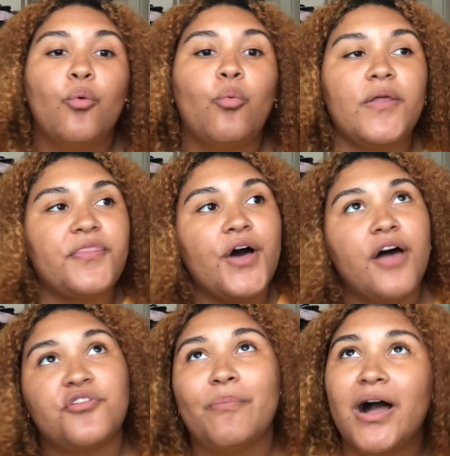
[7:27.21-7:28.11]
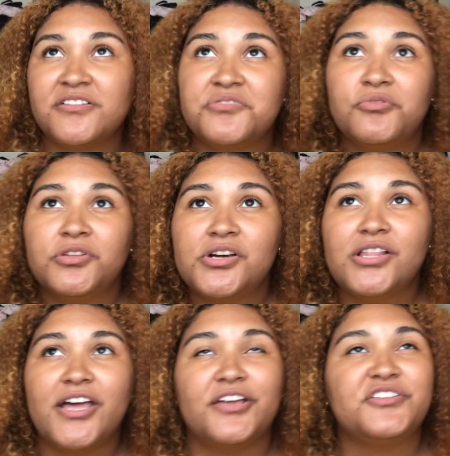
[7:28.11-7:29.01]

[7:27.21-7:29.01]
what the other boxes will look like,